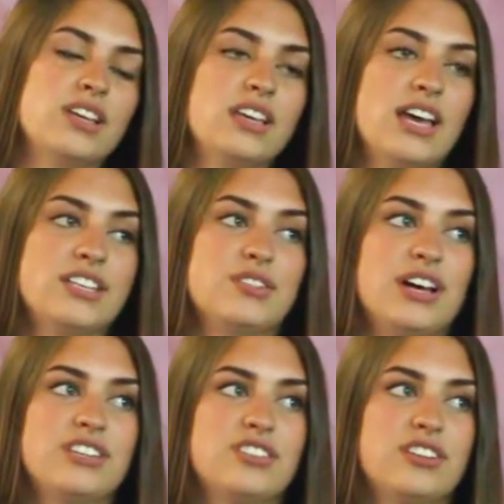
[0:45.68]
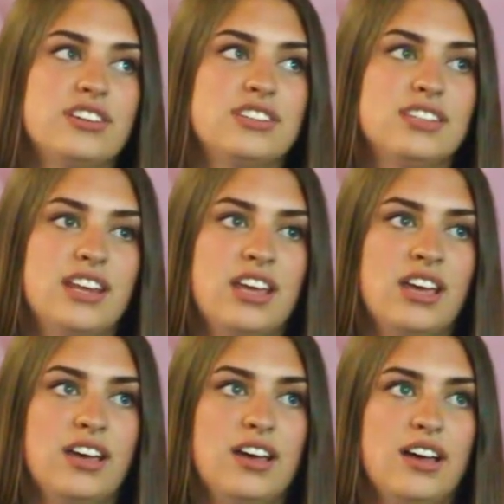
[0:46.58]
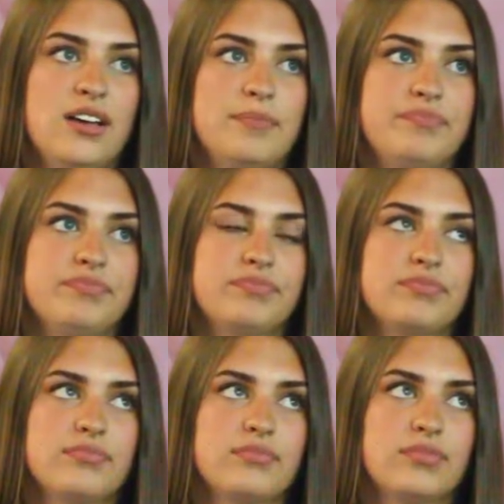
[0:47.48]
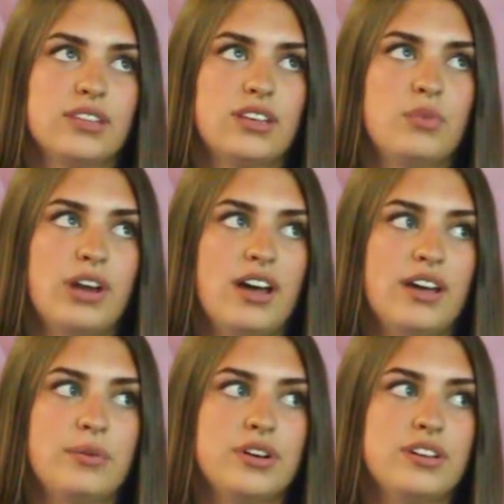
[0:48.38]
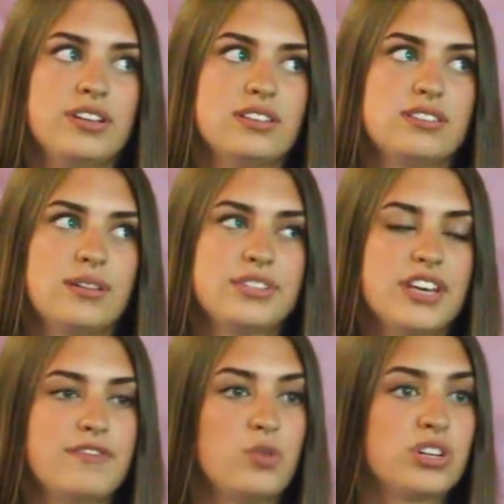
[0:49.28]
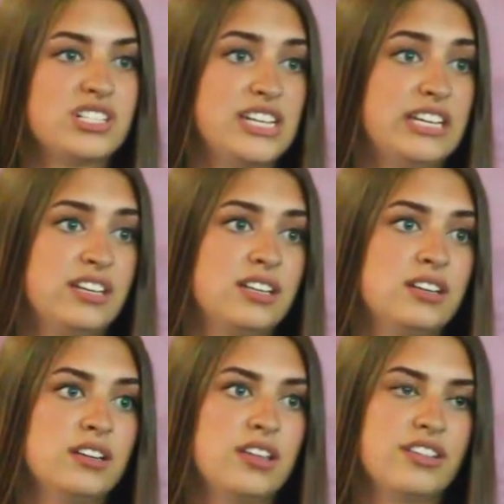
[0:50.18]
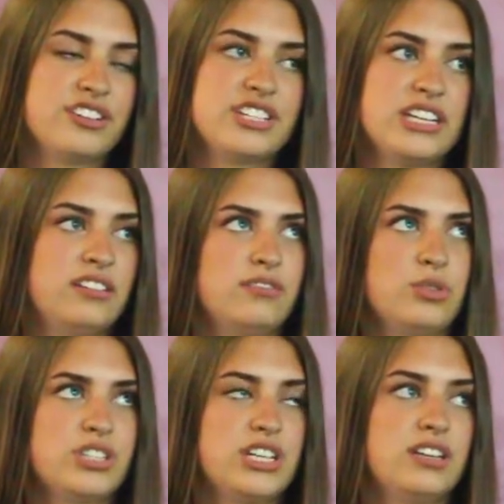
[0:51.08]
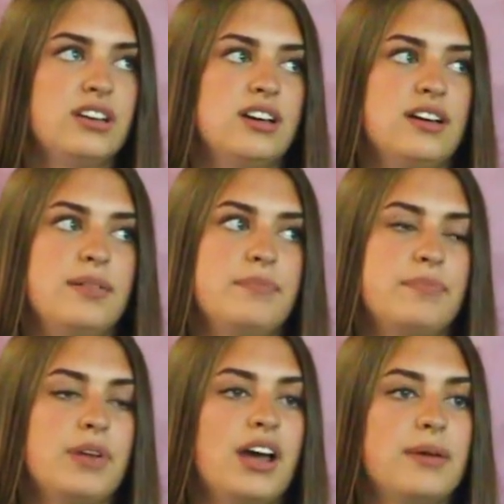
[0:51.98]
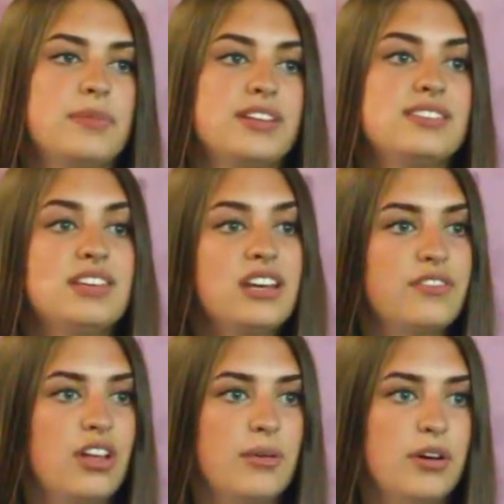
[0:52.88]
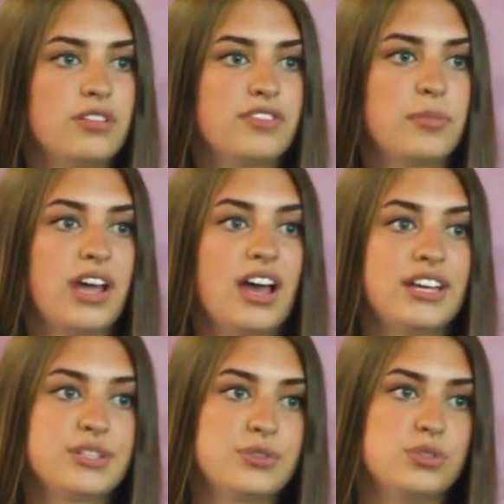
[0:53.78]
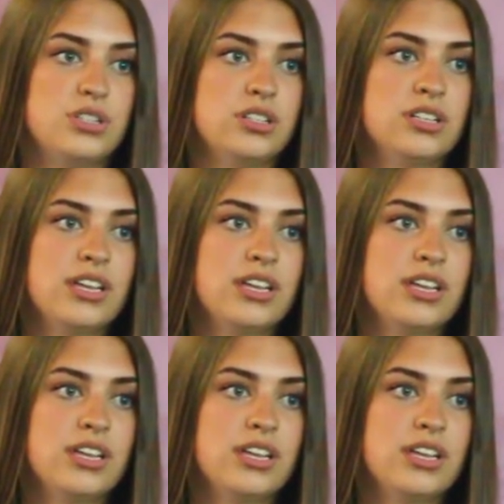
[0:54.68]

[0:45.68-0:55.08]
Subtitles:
Yeah, so I started sitting when I was like 13, 14. But I played standing volleyball for my high school